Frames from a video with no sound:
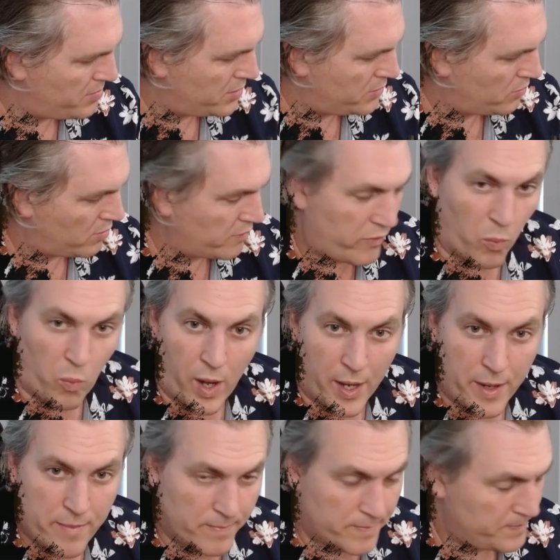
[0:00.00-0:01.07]
a door for
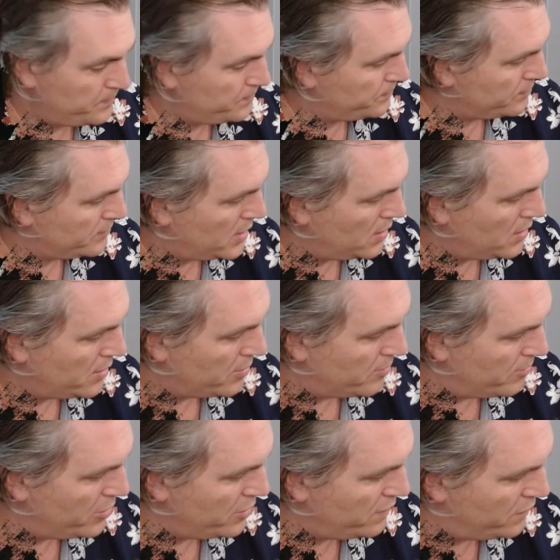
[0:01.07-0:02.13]
1,
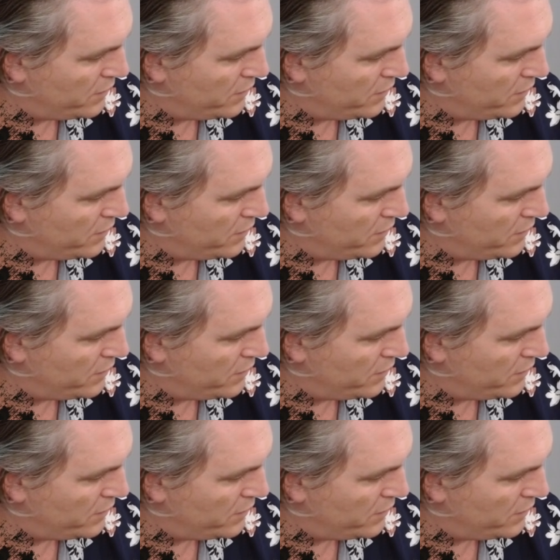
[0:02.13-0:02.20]
move for